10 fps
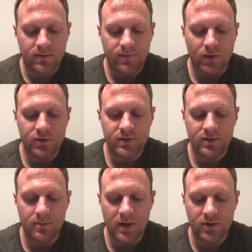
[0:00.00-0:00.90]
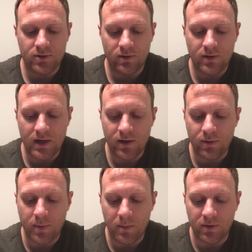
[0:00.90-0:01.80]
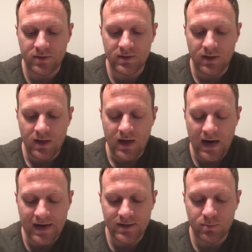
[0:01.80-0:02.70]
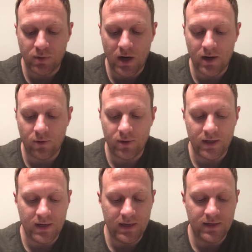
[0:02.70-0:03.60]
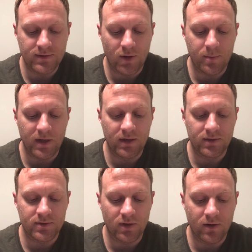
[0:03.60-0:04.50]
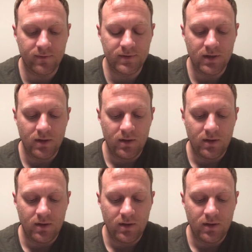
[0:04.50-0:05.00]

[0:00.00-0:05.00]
first to make sure that other people's highest priority needs are being served.